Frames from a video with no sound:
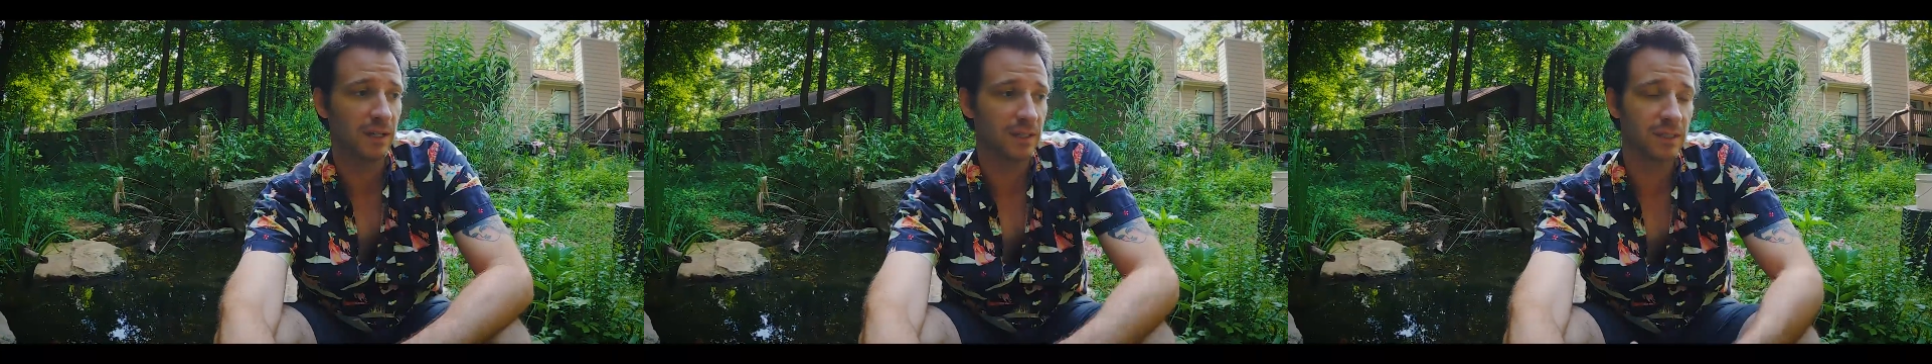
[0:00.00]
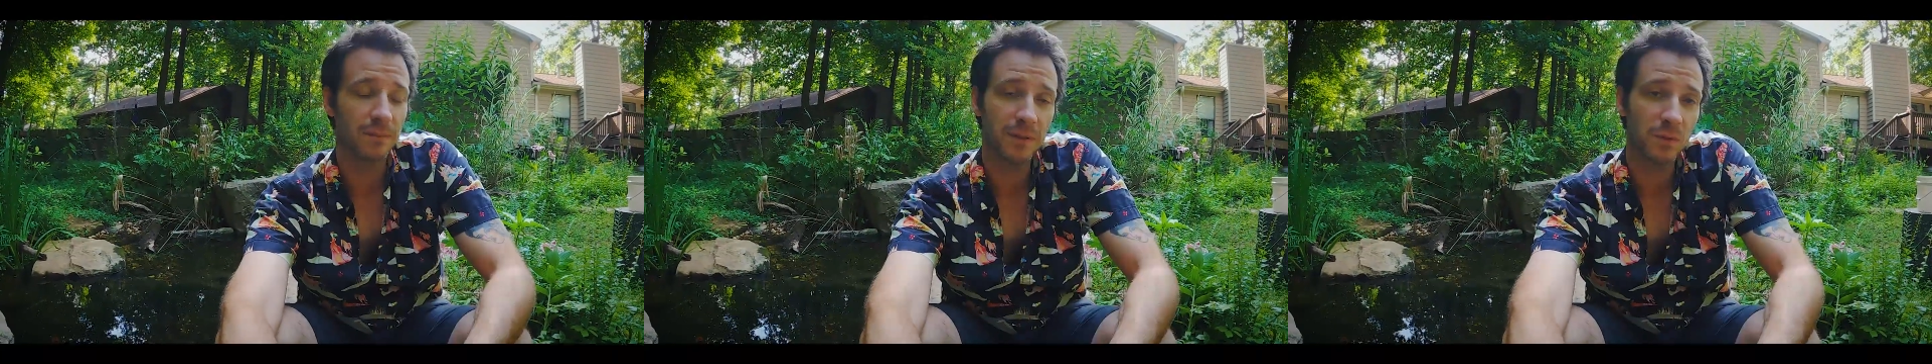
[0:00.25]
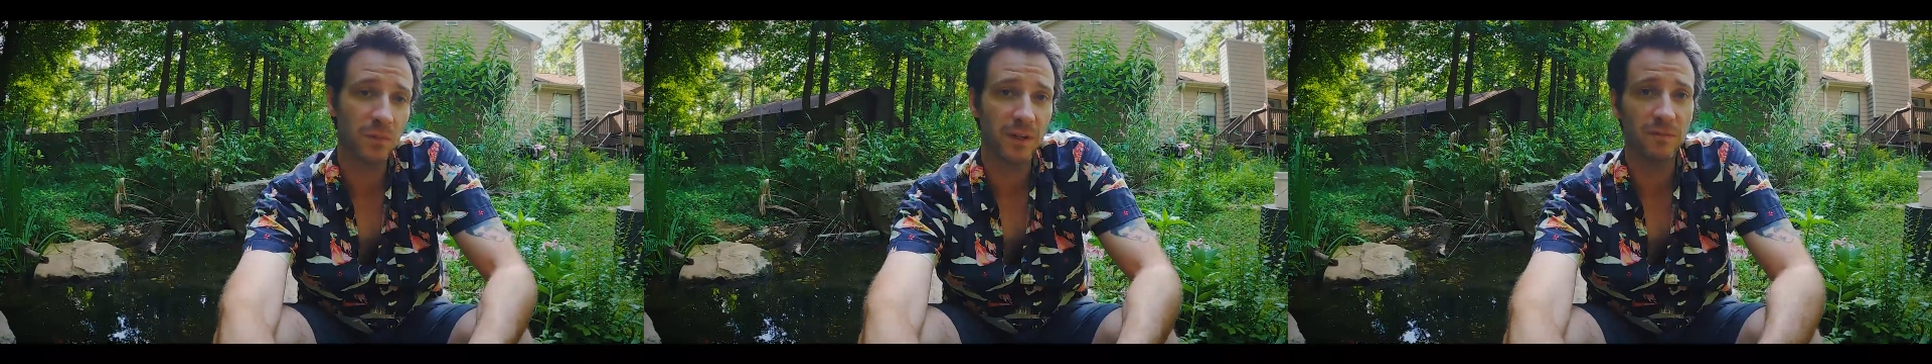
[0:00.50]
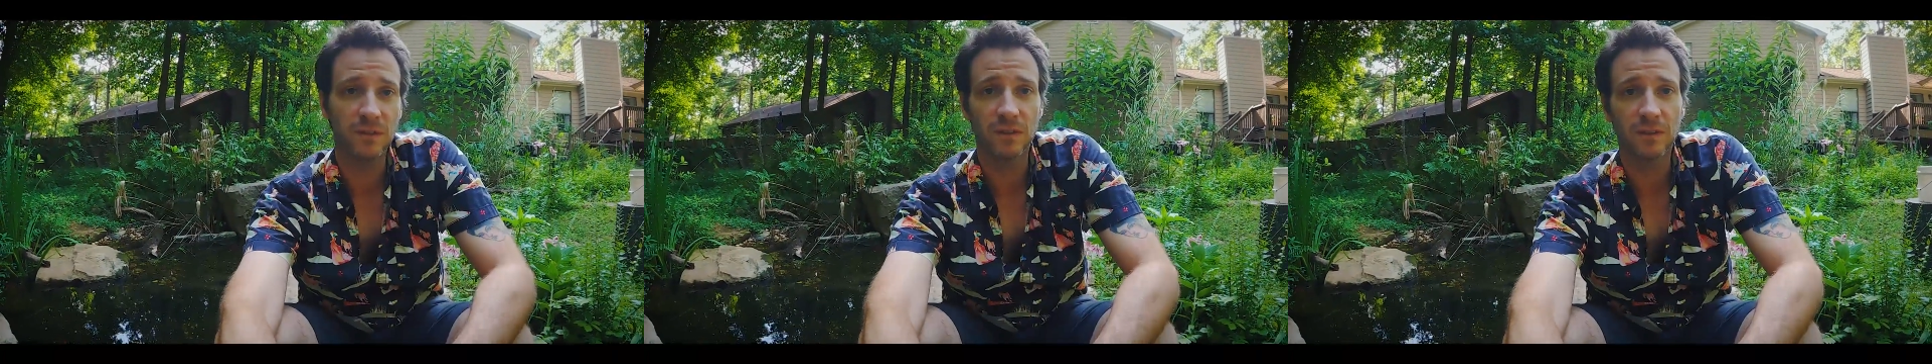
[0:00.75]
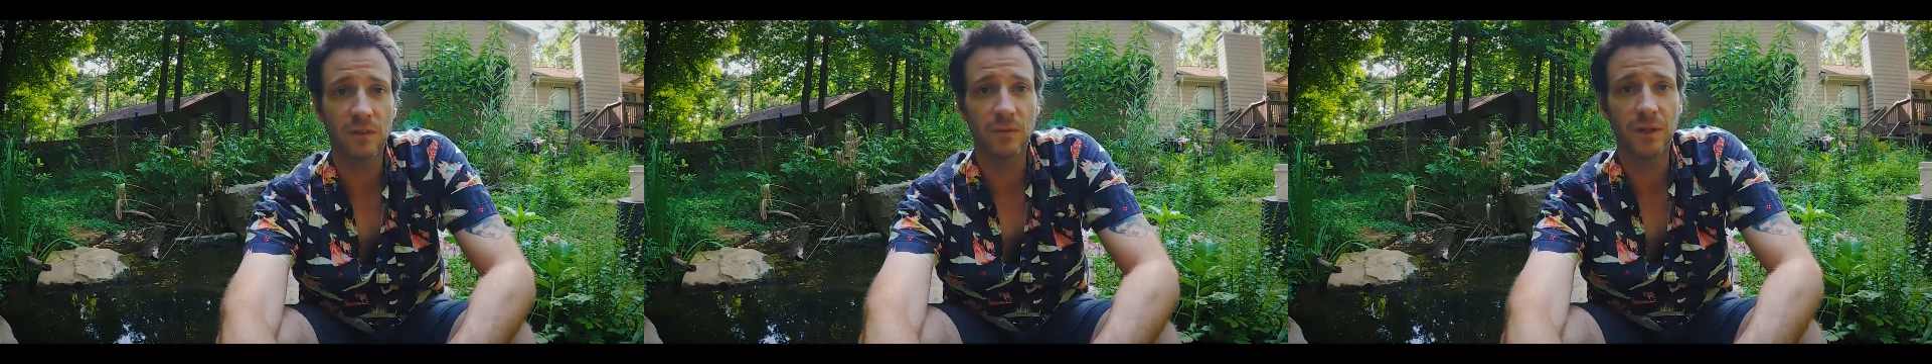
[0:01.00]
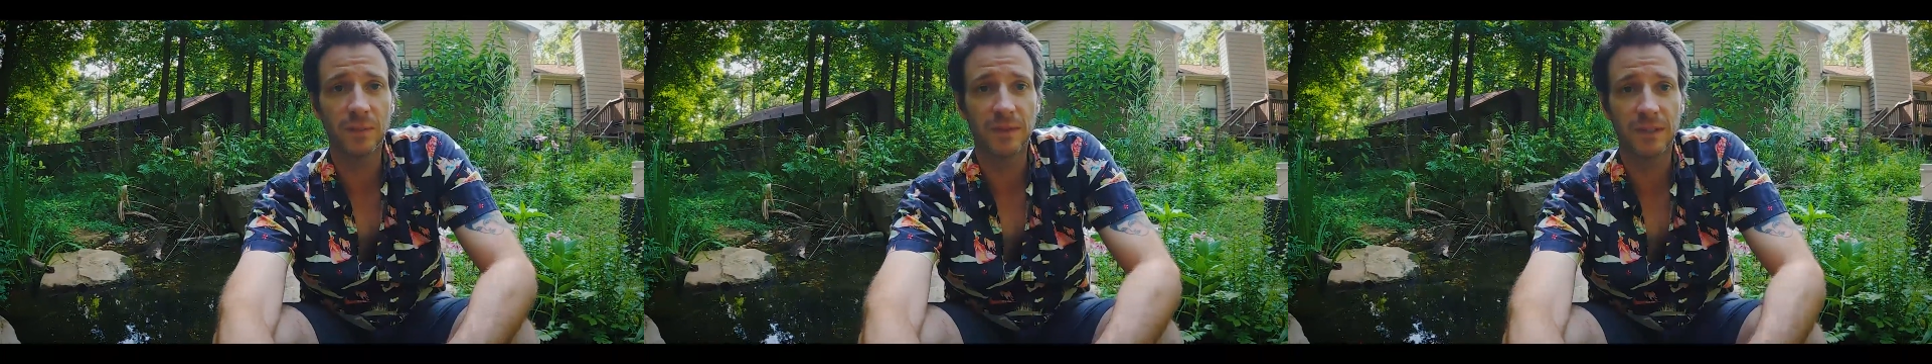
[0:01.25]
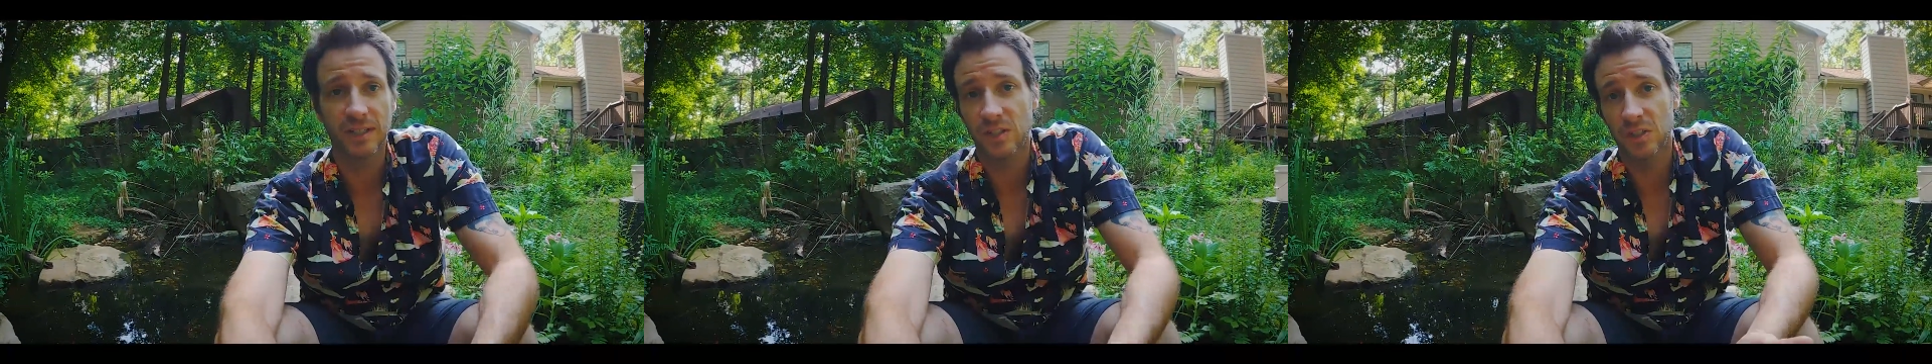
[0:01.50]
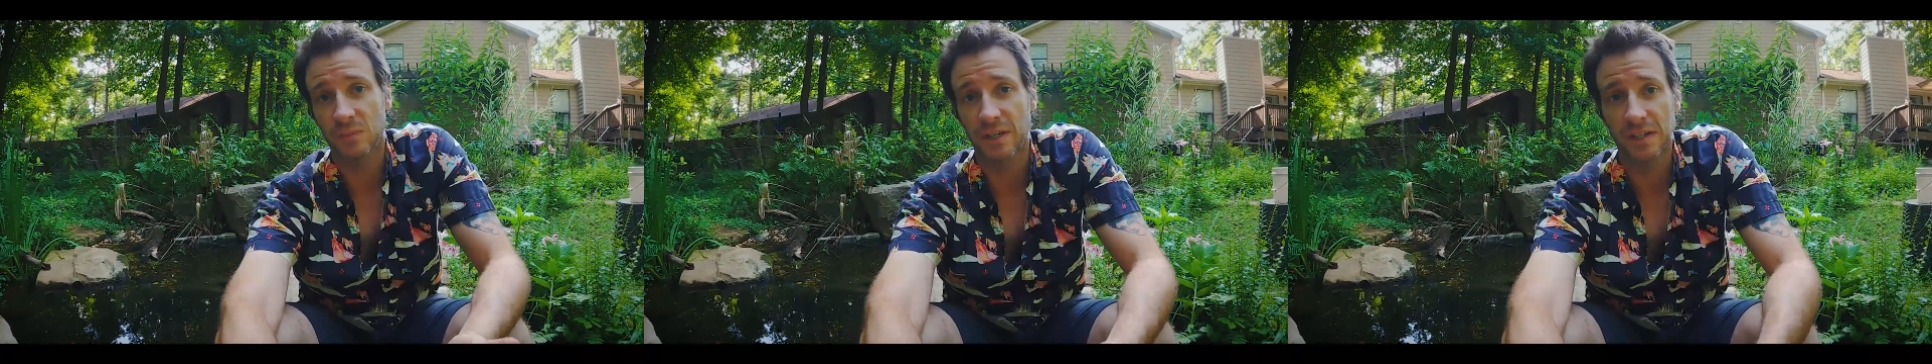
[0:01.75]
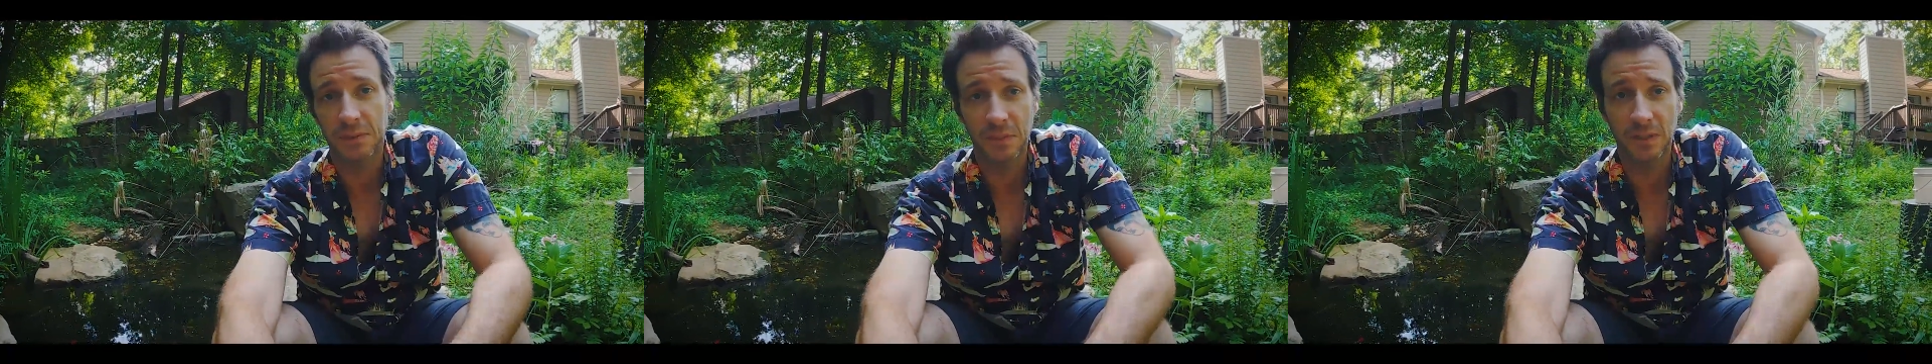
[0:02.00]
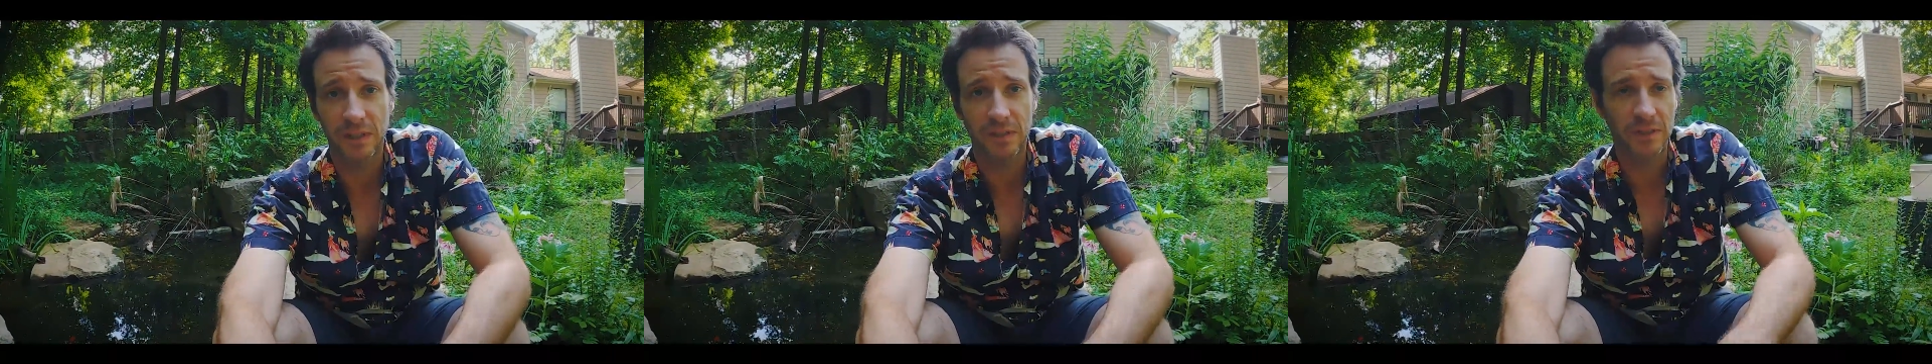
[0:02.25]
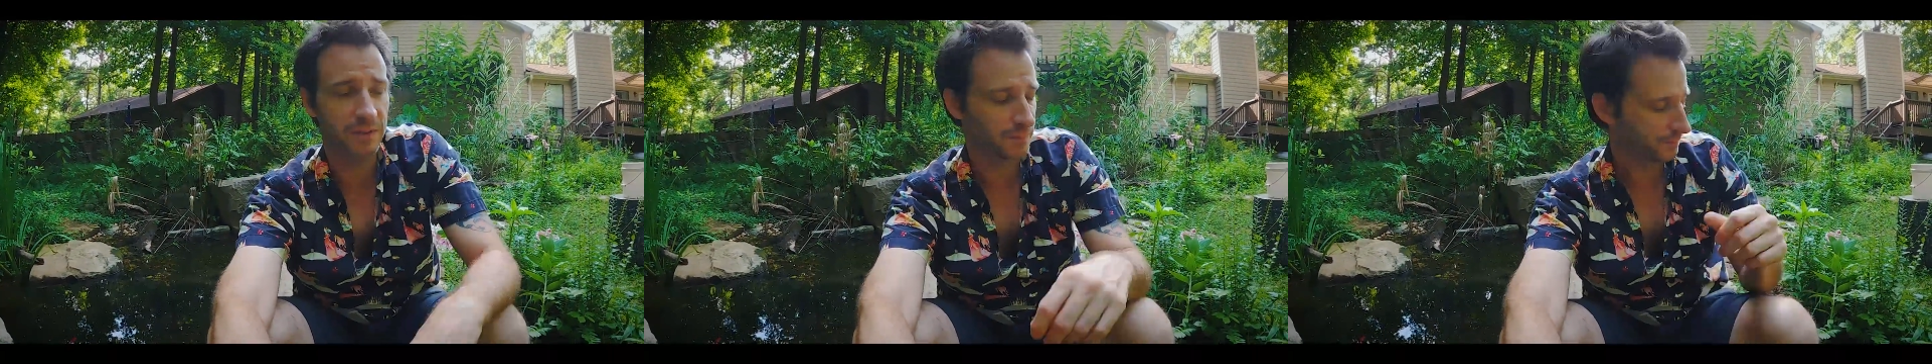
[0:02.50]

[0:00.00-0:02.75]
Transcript: Some people may feel the other way, but that's just my experience.